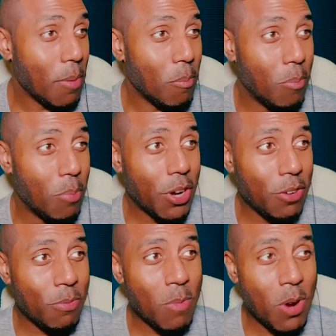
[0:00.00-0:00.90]
Book
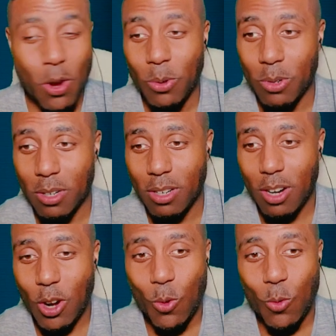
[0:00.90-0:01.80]
of Moon.
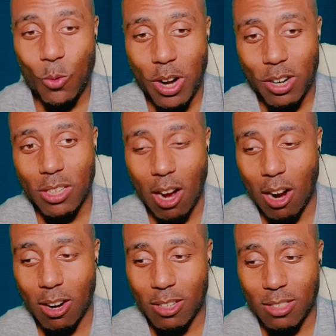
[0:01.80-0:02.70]
Rare
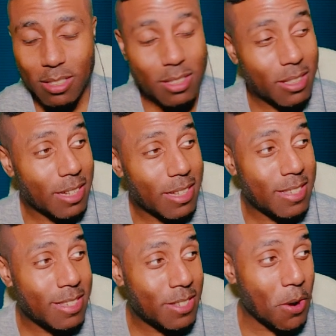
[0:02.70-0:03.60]
card.
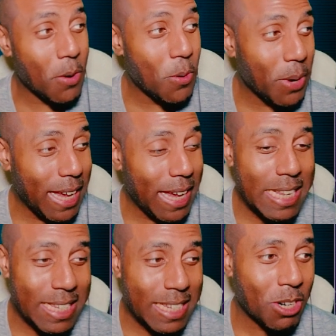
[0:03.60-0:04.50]
So
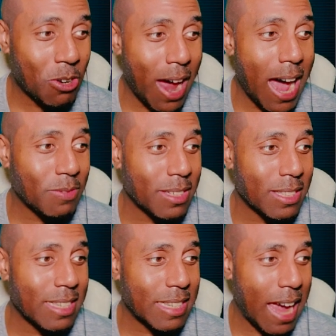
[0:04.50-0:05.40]
easy to craft in
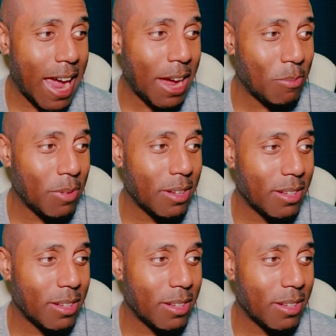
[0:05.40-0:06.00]
this game.